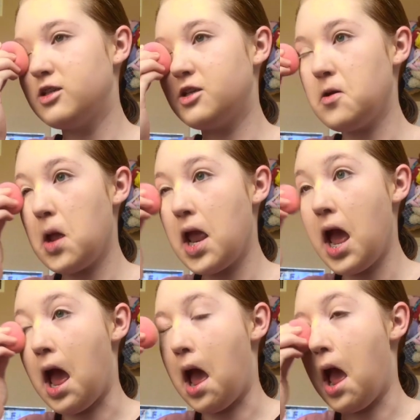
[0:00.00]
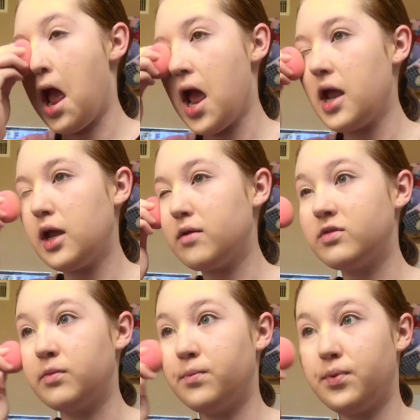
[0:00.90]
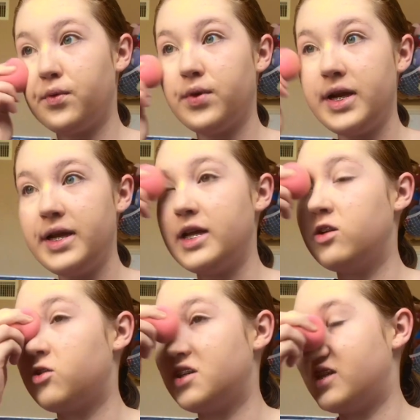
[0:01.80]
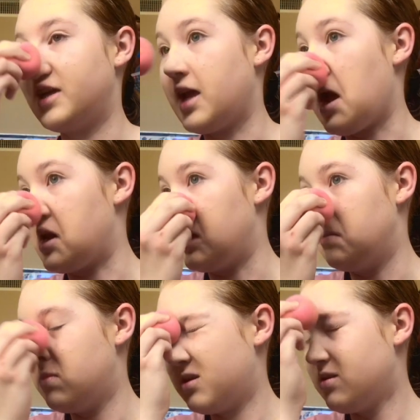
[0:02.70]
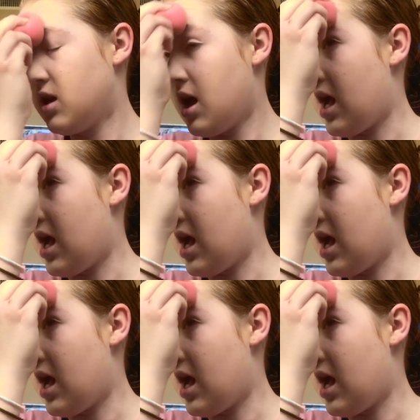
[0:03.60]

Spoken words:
So yeah, I have some pretty interesting cat names.